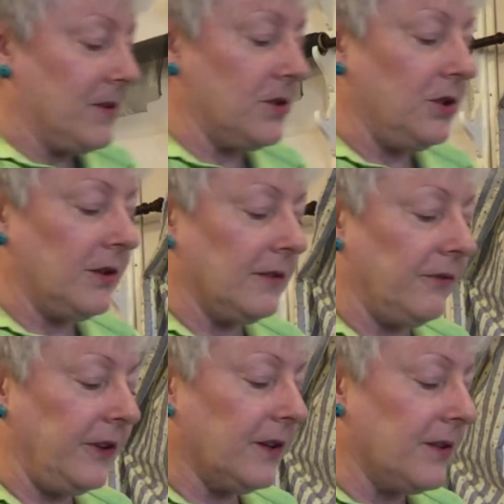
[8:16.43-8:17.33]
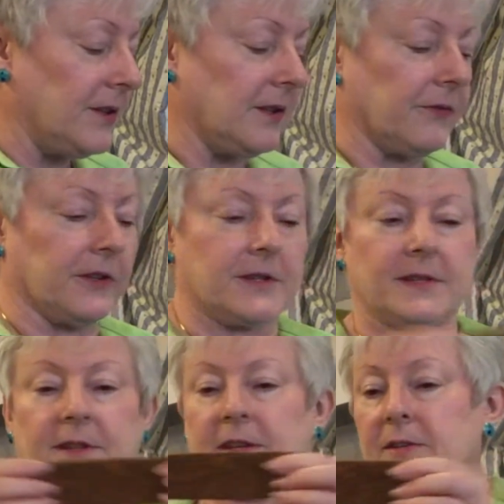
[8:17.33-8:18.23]
So you can feel the
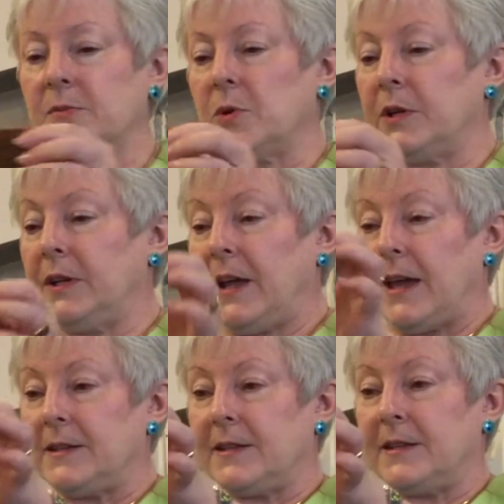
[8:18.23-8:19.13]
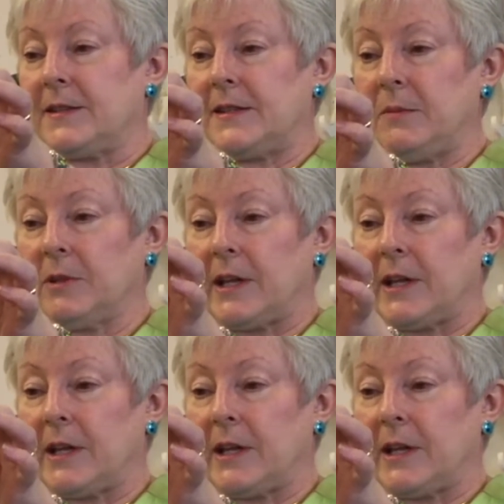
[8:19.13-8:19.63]
difference. This one has the seam